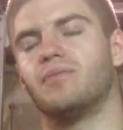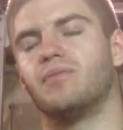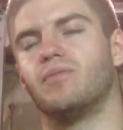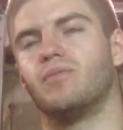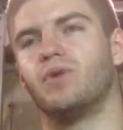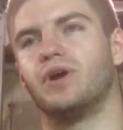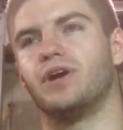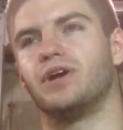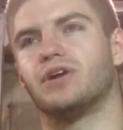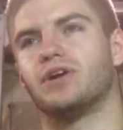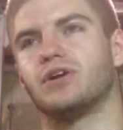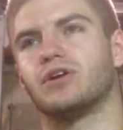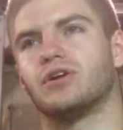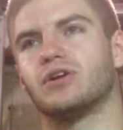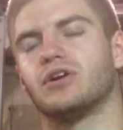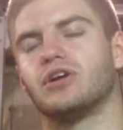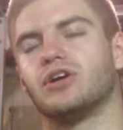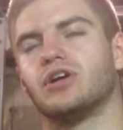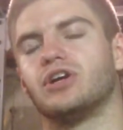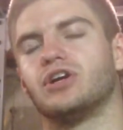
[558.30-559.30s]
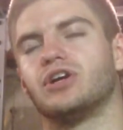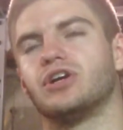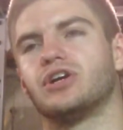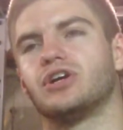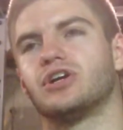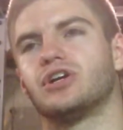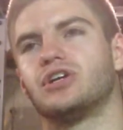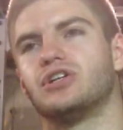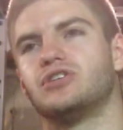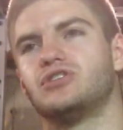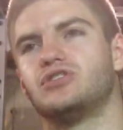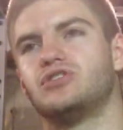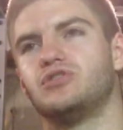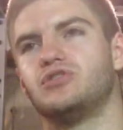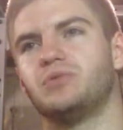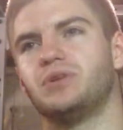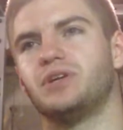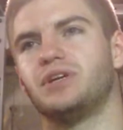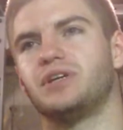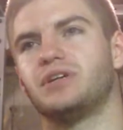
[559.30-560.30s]
when you're
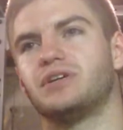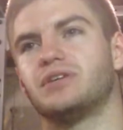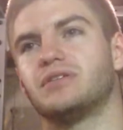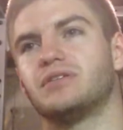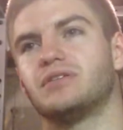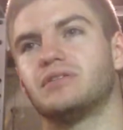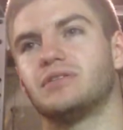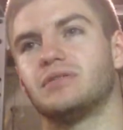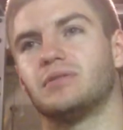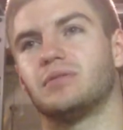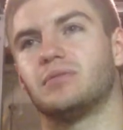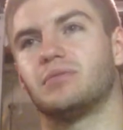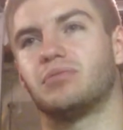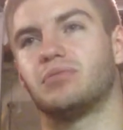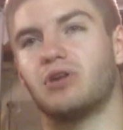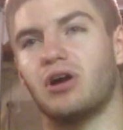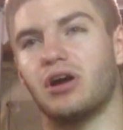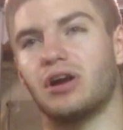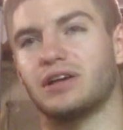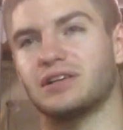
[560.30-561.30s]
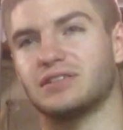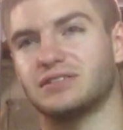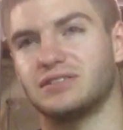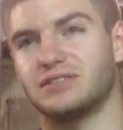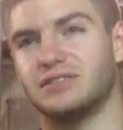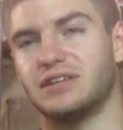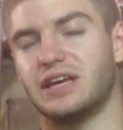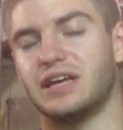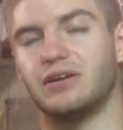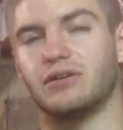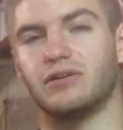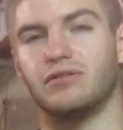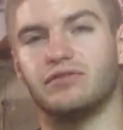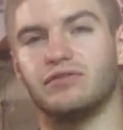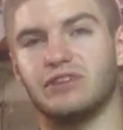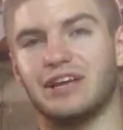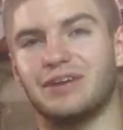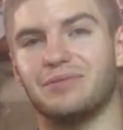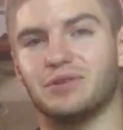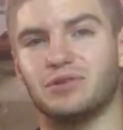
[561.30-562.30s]
consuming products that are
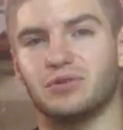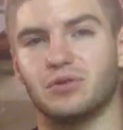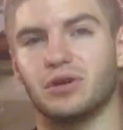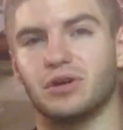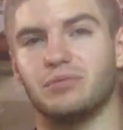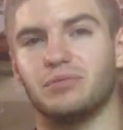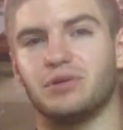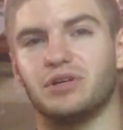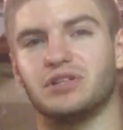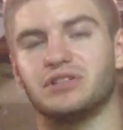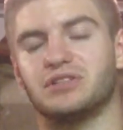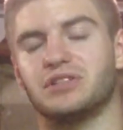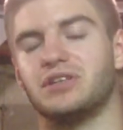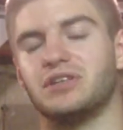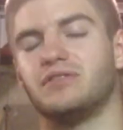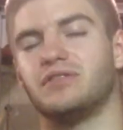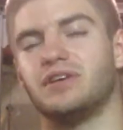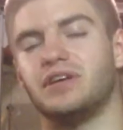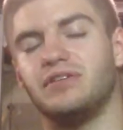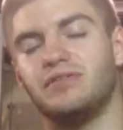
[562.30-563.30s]
inflammatory, because the